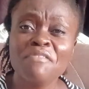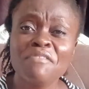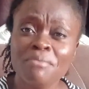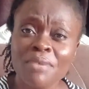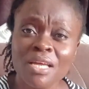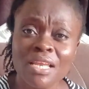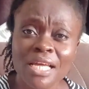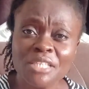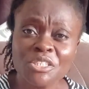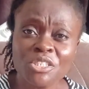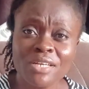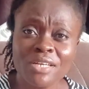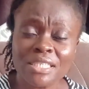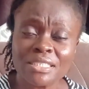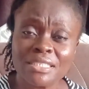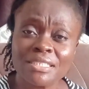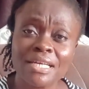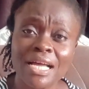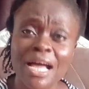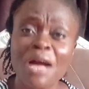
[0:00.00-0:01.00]
Female
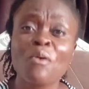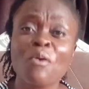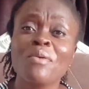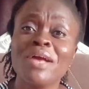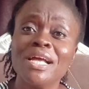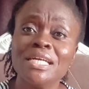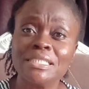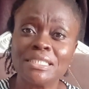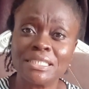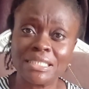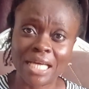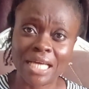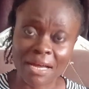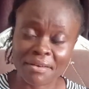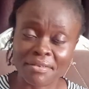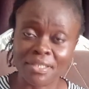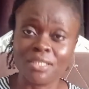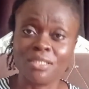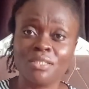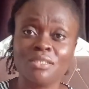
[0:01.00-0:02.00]
lecturers can wear
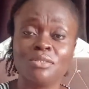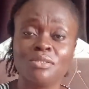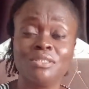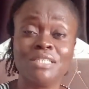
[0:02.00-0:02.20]
sari,